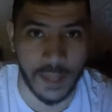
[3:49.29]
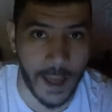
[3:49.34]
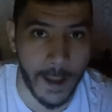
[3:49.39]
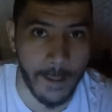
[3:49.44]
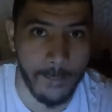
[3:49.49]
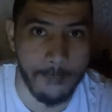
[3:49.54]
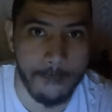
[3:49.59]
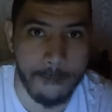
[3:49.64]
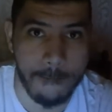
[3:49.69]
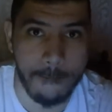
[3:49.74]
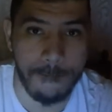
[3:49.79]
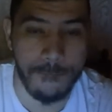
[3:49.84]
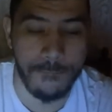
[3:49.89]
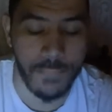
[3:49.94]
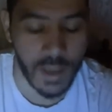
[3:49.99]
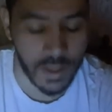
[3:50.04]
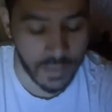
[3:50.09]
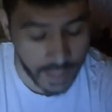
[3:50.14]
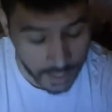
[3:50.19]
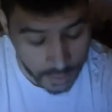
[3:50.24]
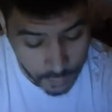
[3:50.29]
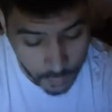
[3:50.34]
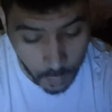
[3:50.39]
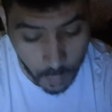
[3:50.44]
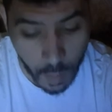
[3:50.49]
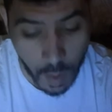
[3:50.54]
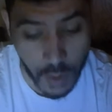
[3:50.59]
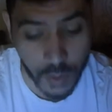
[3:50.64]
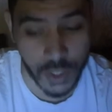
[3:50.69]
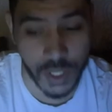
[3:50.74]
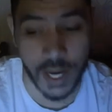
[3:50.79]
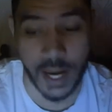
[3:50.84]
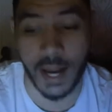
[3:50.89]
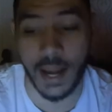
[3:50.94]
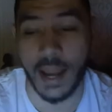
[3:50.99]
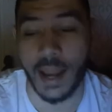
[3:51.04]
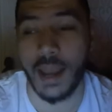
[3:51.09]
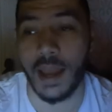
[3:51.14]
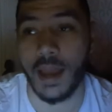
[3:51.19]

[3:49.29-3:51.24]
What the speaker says: that. Thanks for watching.